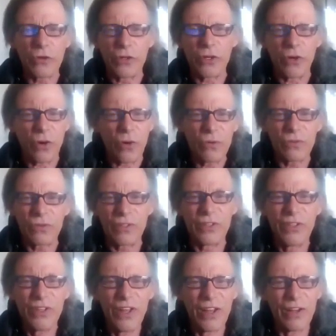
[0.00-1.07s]

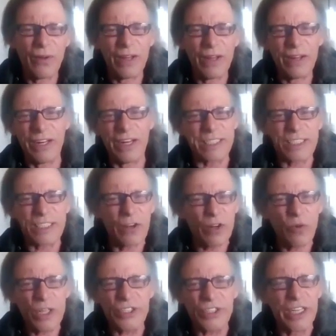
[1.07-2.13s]
And I
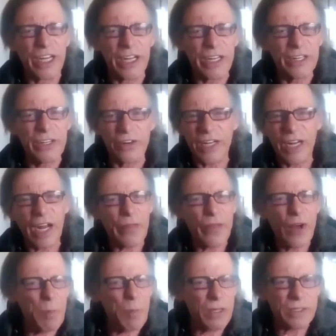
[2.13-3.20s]
started questioning it, and then I
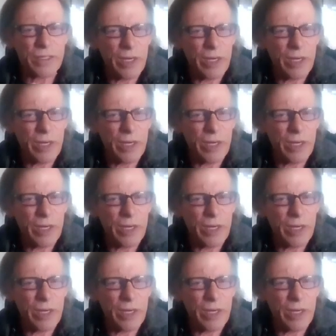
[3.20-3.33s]
thought about it.